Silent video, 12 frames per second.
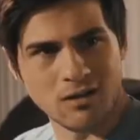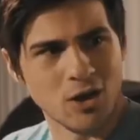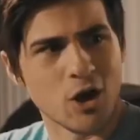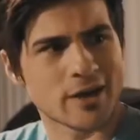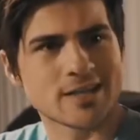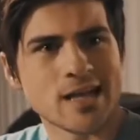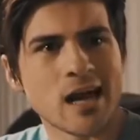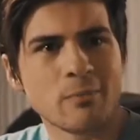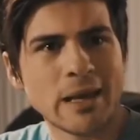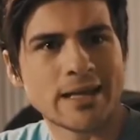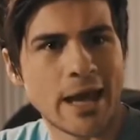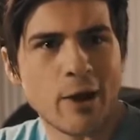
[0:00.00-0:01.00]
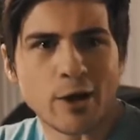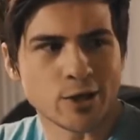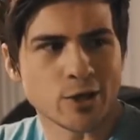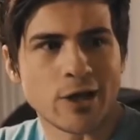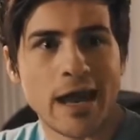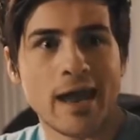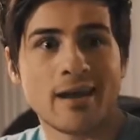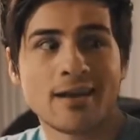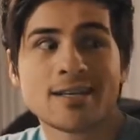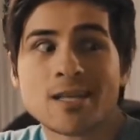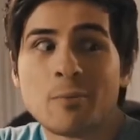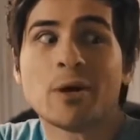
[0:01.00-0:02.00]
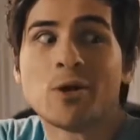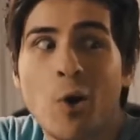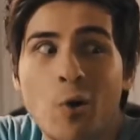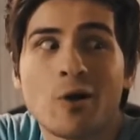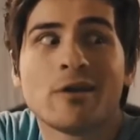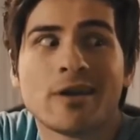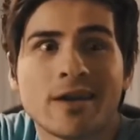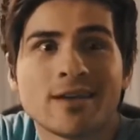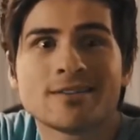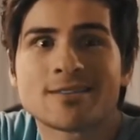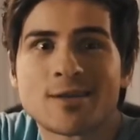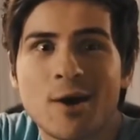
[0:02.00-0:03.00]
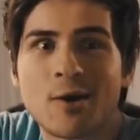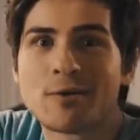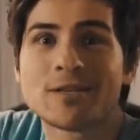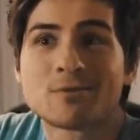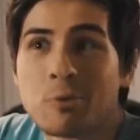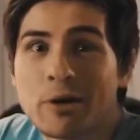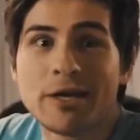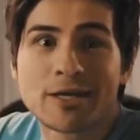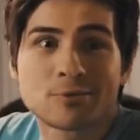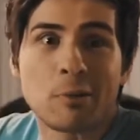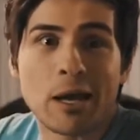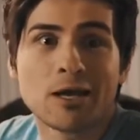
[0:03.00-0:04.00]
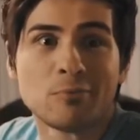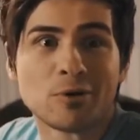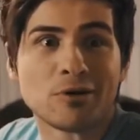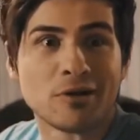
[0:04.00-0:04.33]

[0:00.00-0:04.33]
I use USPS priority shipping to send this guy a pre-assembled 4-piece dining